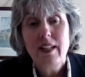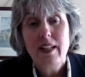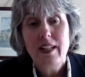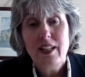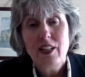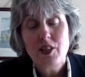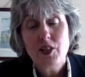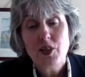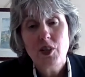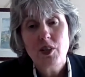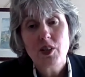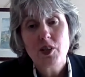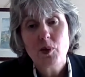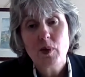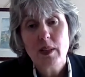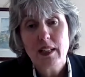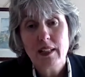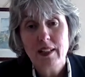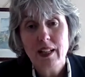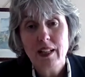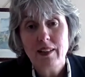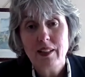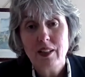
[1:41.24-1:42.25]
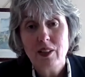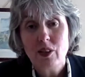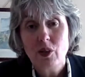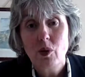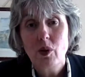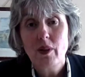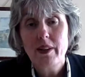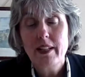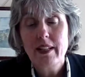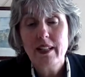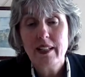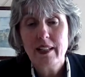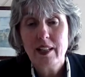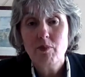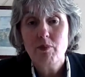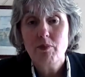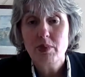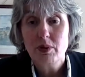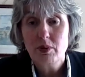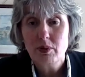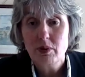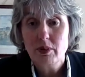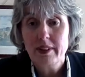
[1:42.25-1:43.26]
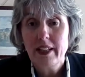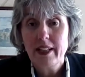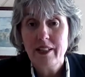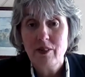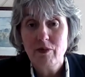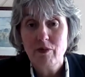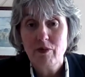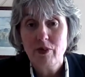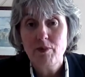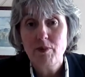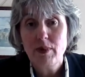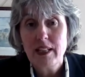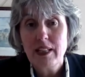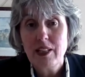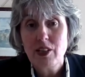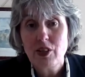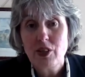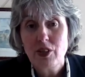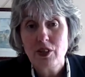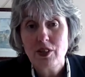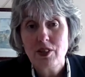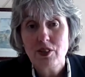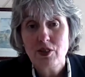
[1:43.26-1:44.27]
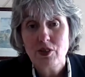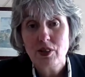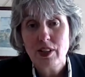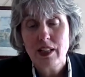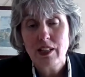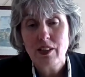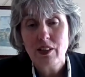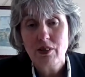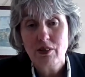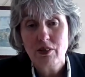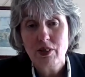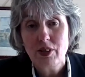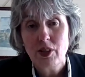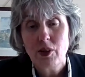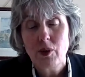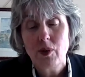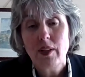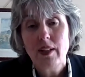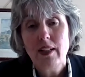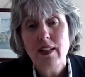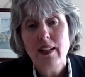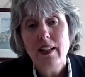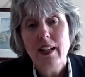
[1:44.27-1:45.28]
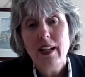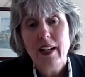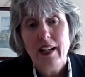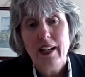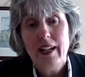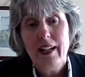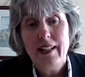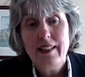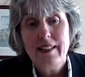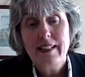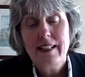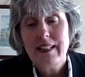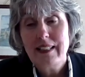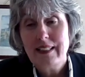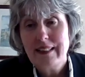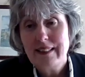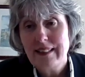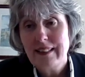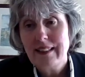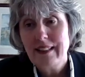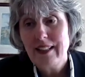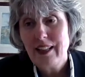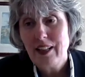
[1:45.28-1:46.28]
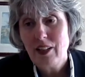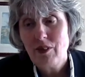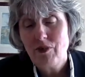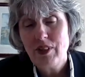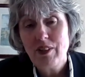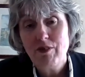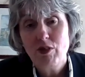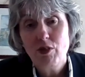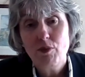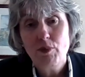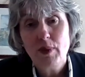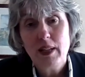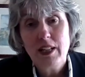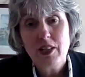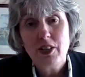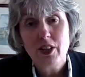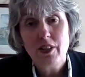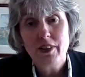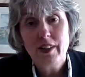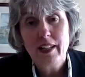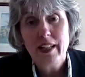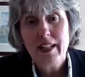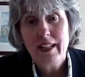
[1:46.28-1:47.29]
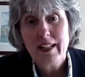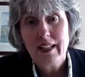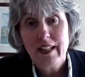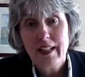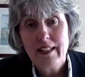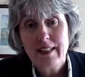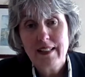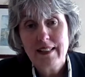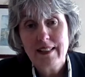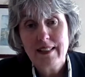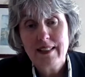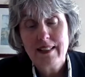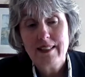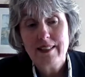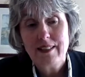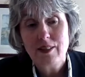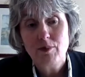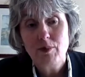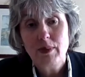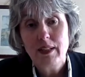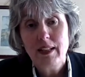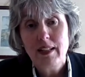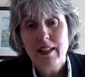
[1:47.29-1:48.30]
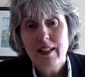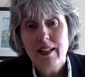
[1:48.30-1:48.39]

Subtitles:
As soon as we connect the call, they can pull that information straight through and instantly have the information on their CAD system.